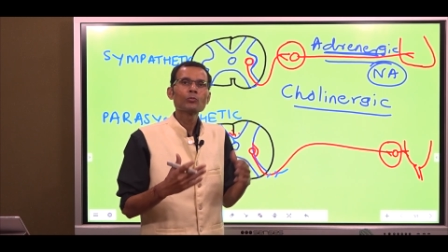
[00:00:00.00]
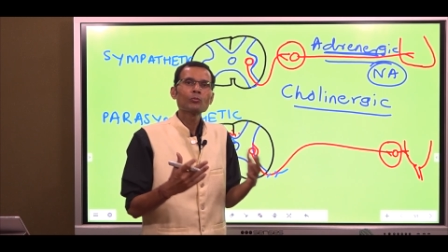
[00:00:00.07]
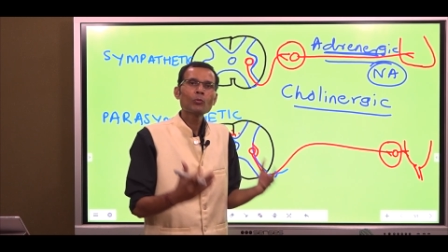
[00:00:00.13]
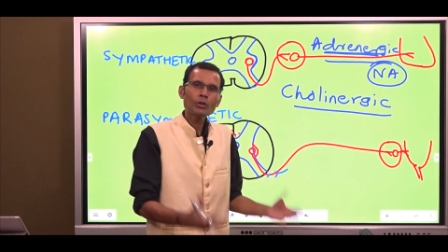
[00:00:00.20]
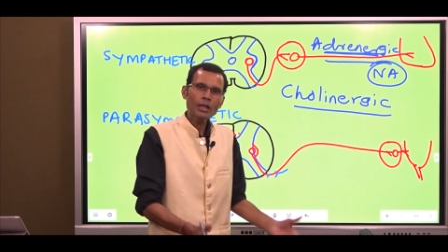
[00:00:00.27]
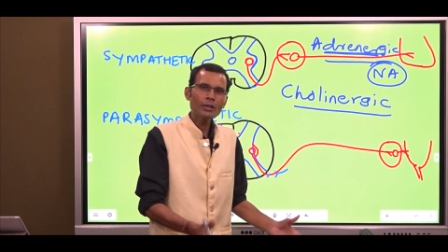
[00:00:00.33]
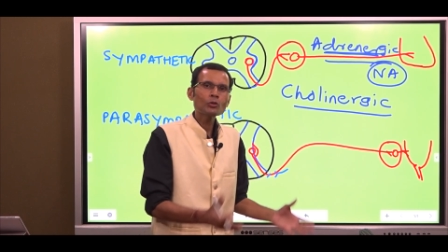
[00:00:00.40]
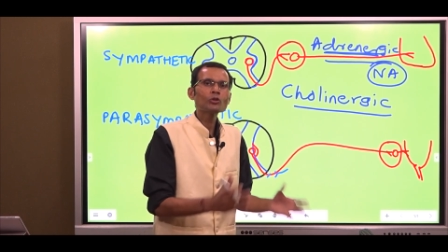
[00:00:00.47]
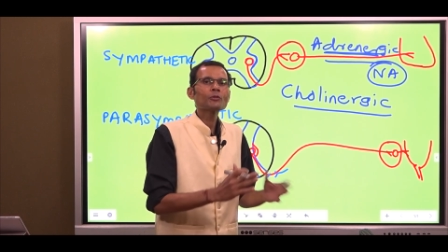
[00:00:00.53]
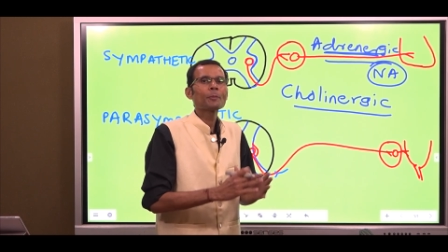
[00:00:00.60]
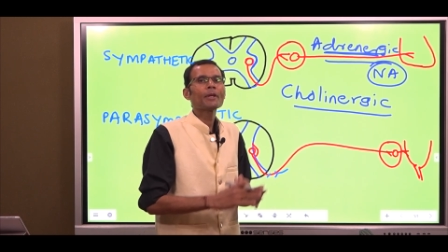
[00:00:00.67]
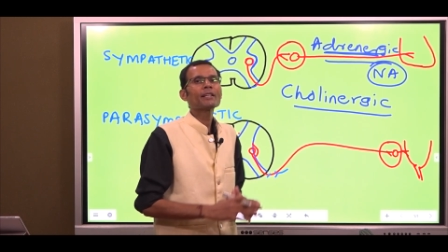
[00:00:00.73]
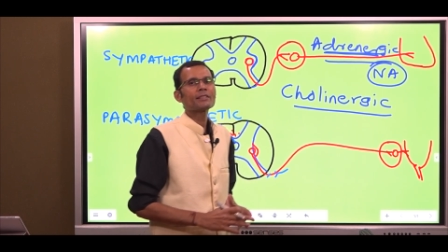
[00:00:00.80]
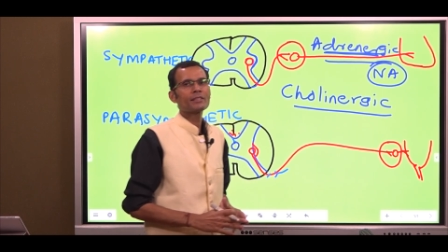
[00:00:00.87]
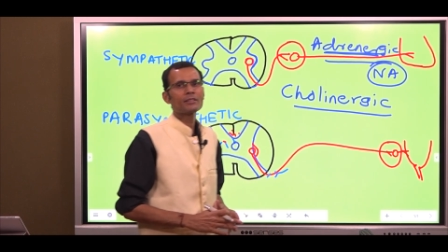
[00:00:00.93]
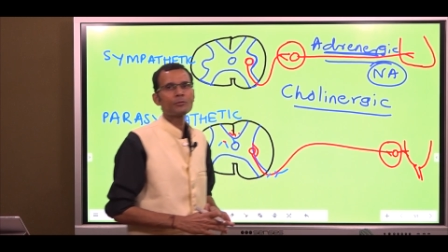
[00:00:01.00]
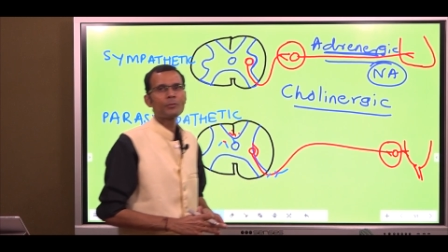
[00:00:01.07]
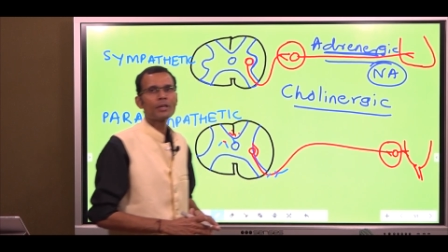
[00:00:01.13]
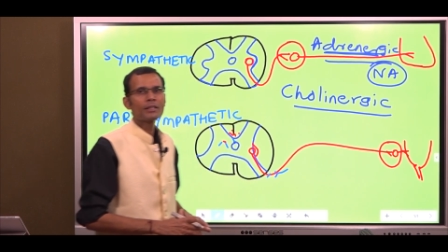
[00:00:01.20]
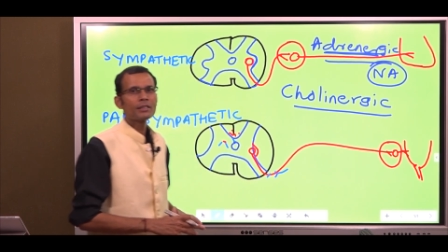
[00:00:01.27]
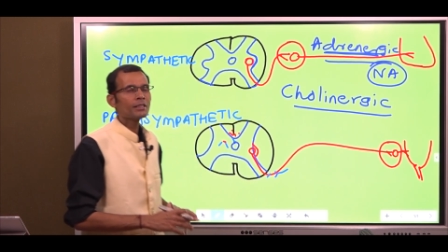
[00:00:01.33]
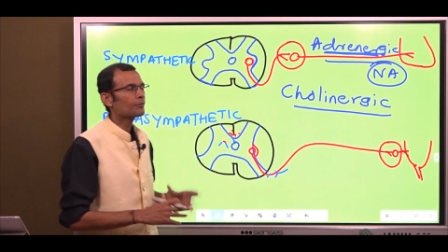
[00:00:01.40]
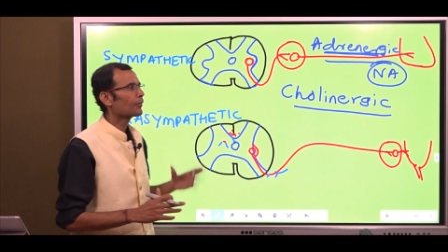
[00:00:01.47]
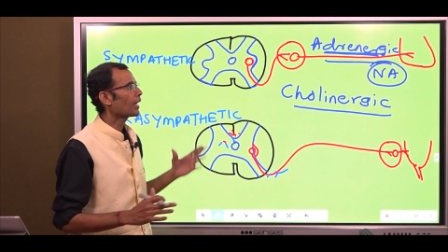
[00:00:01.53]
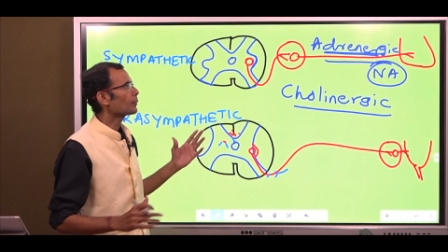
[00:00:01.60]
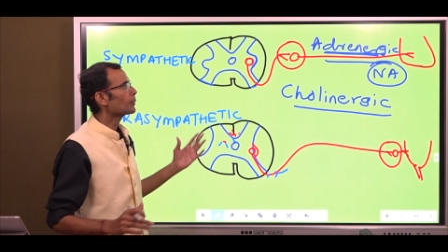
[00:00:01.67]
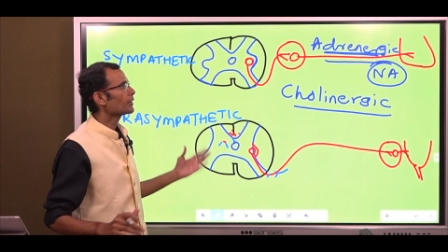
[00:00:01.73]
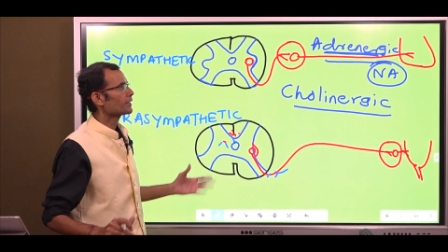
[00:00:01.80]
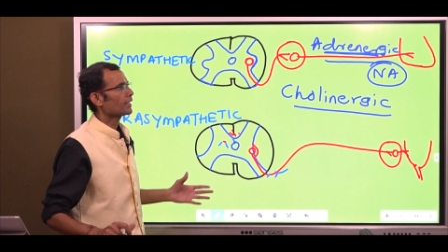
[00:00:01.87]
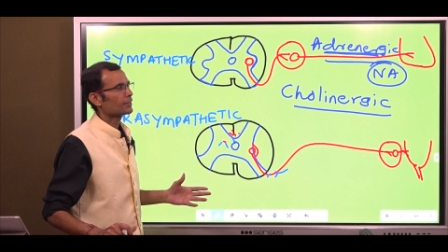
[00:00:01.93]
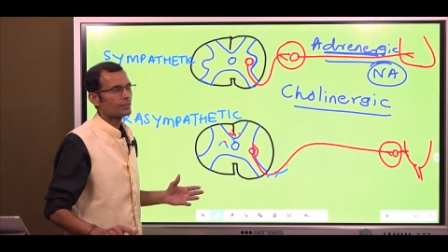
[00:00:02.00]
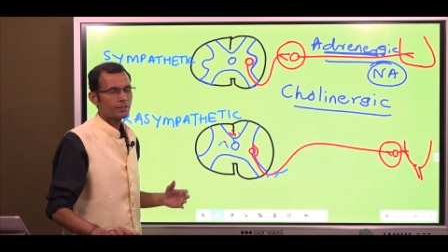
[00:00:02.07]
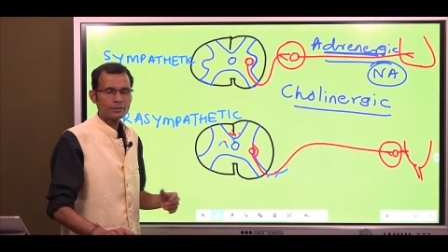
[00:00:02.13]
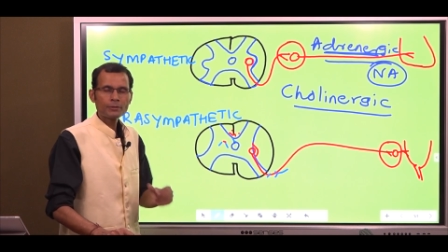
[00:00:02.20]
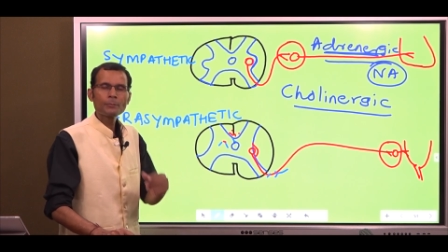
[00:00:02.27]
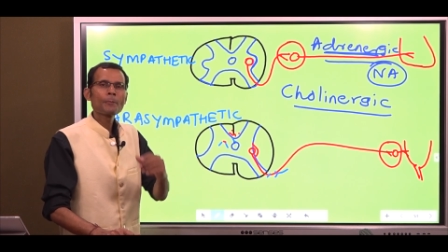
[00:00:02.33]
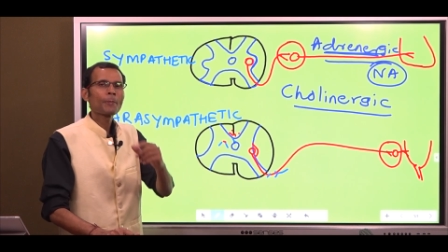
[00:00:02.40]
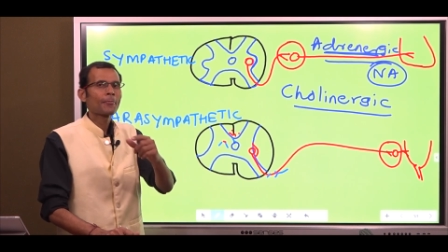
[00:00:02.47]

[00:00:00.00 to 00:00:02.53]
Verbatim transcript: What are those places where these fibers exist?